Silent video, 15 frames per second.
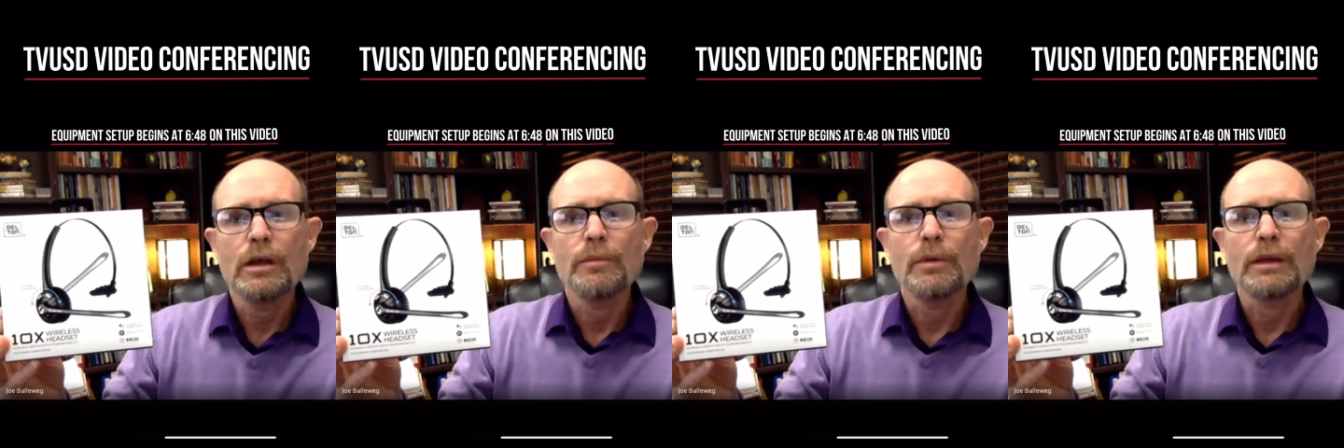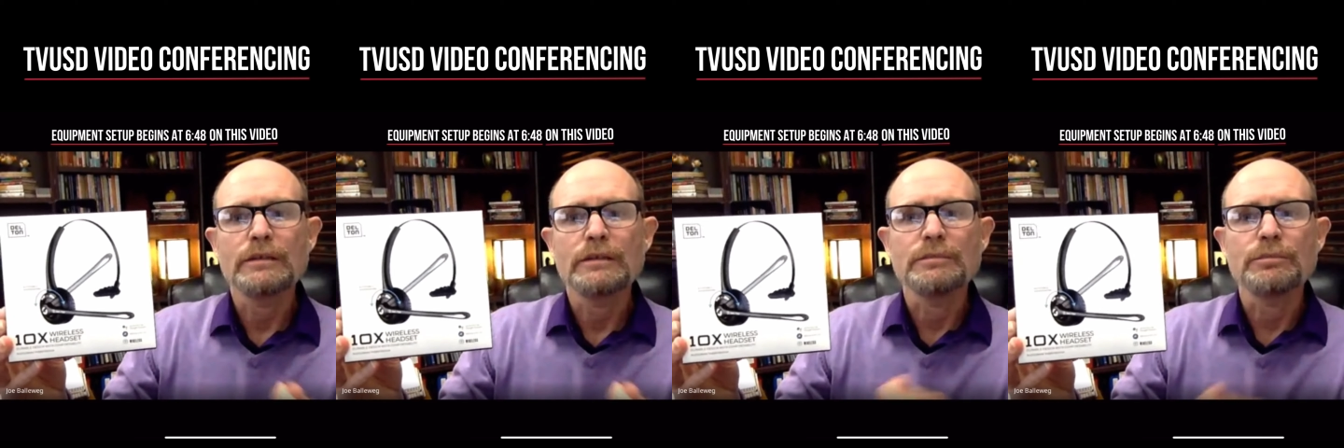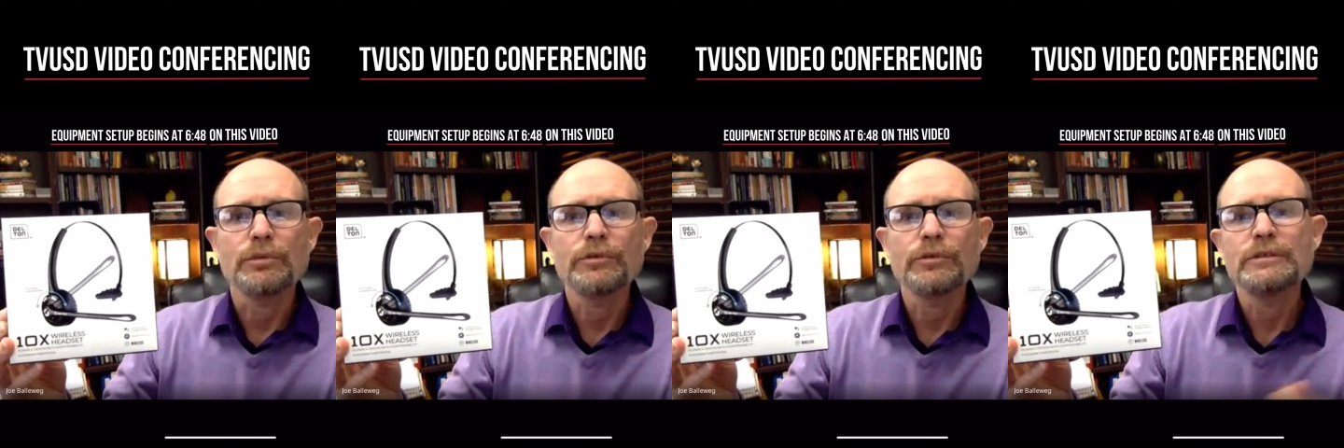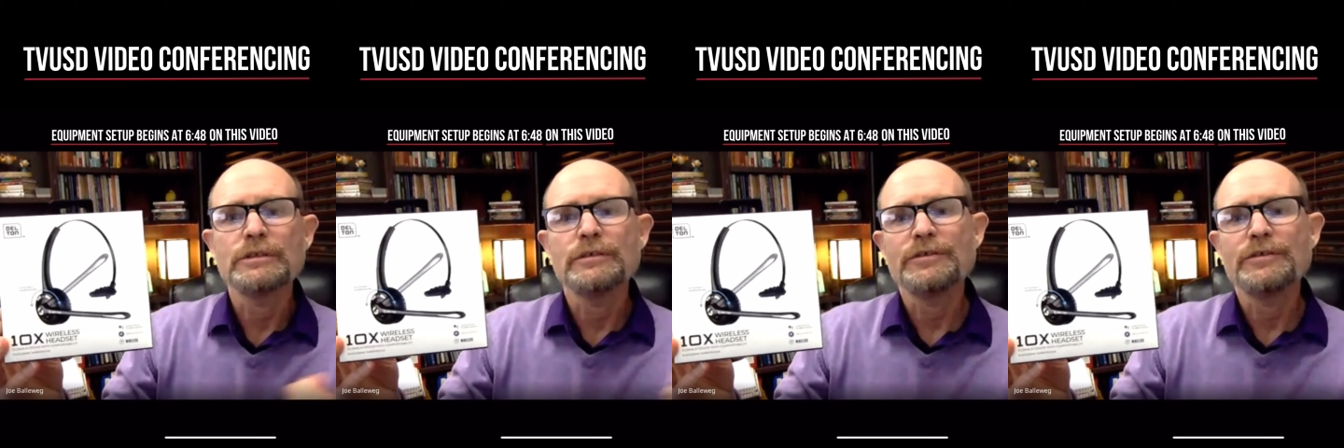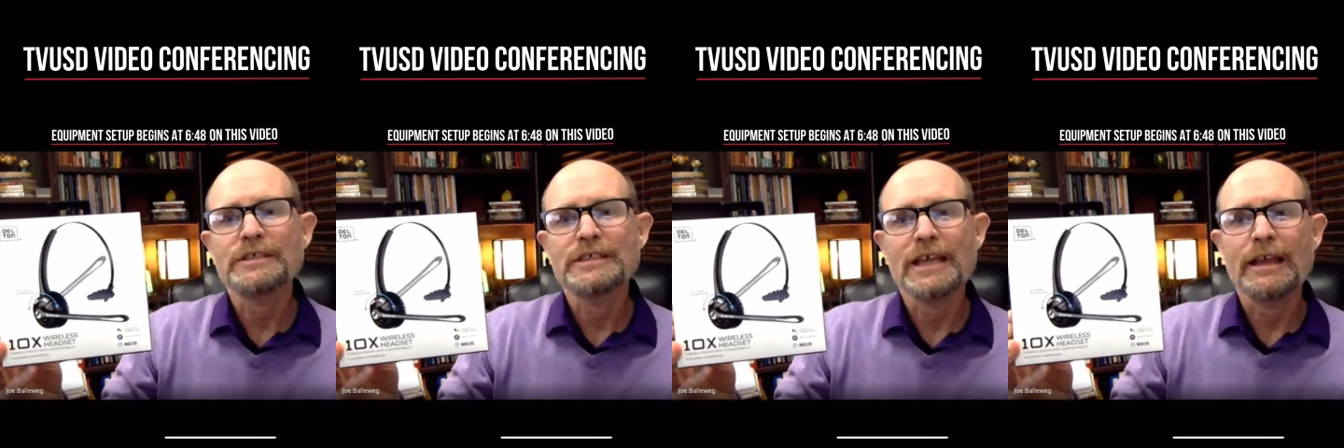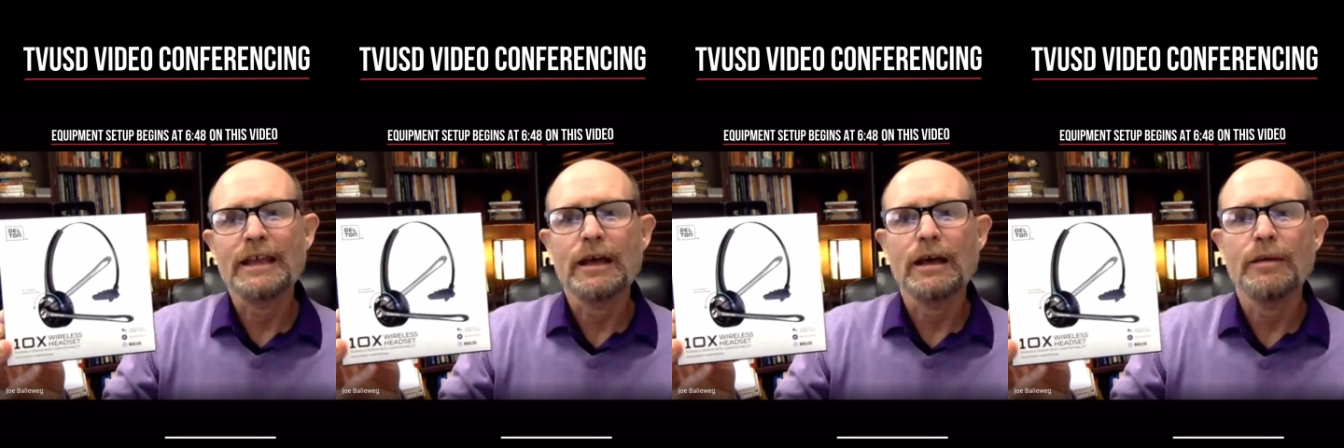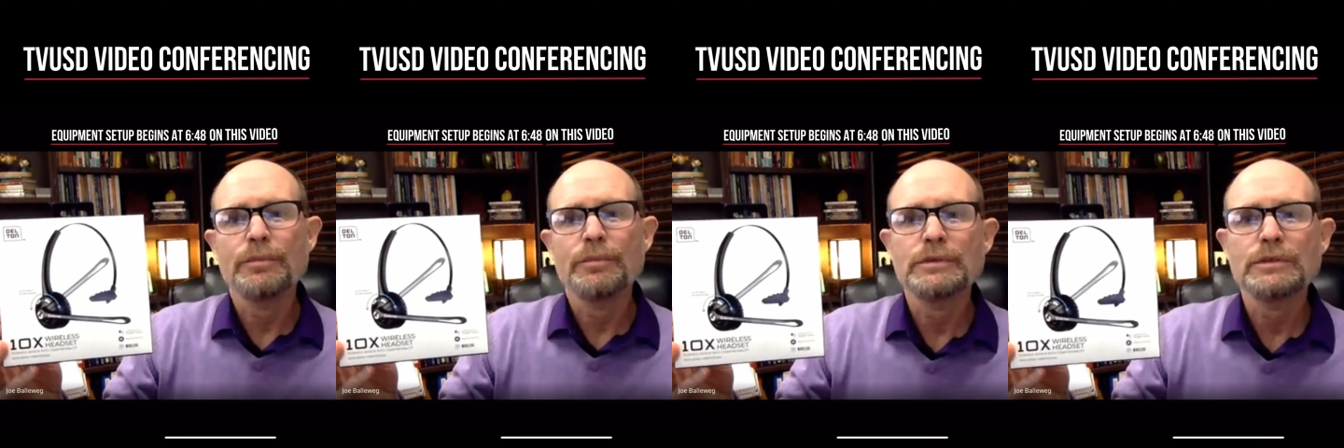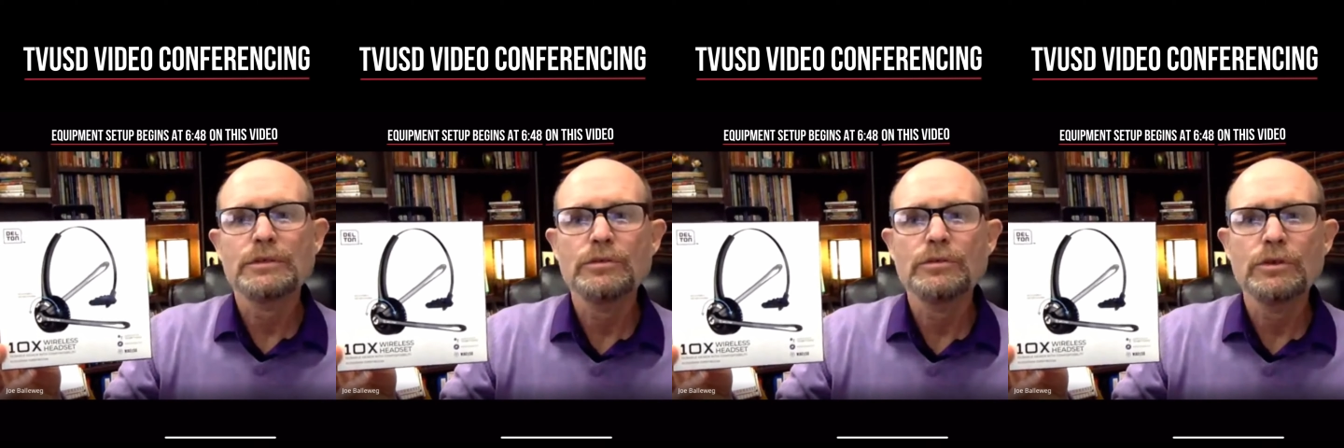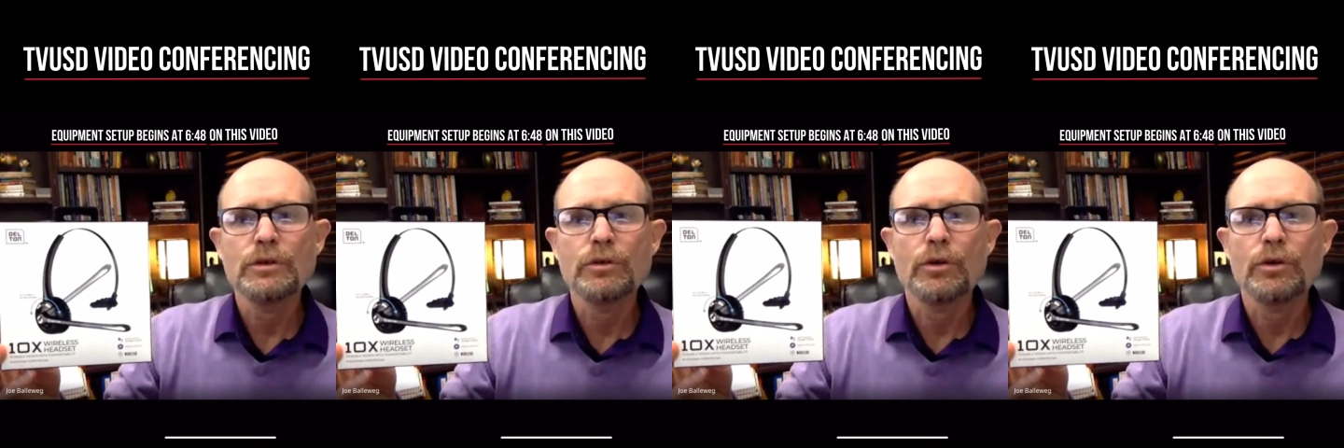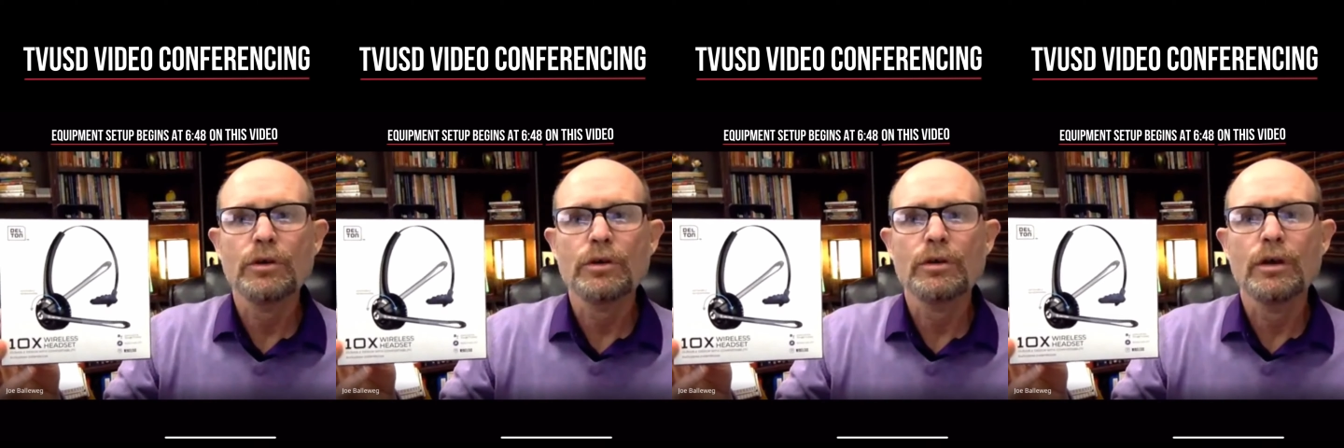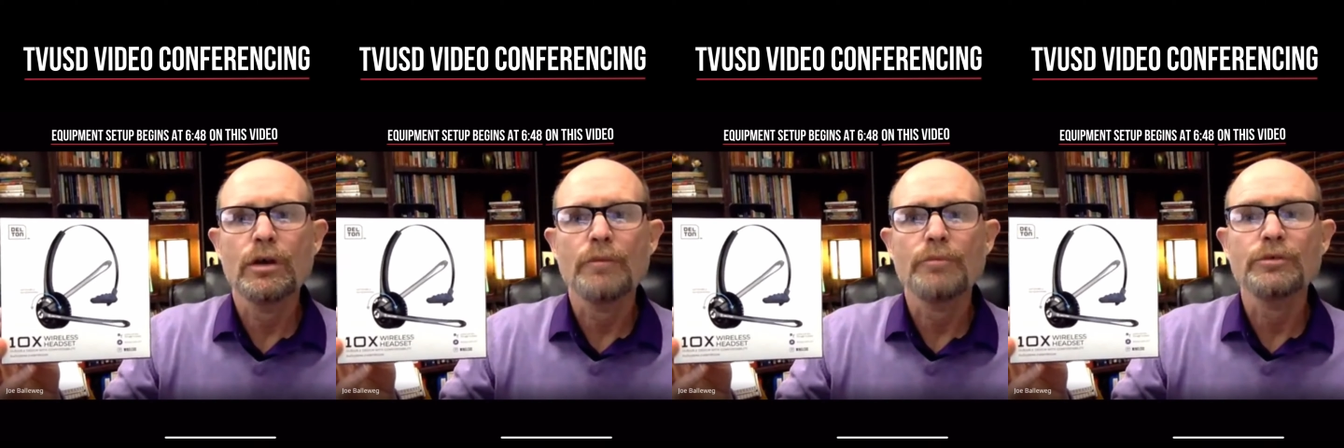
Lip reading: but it's a Bluetooth set up to your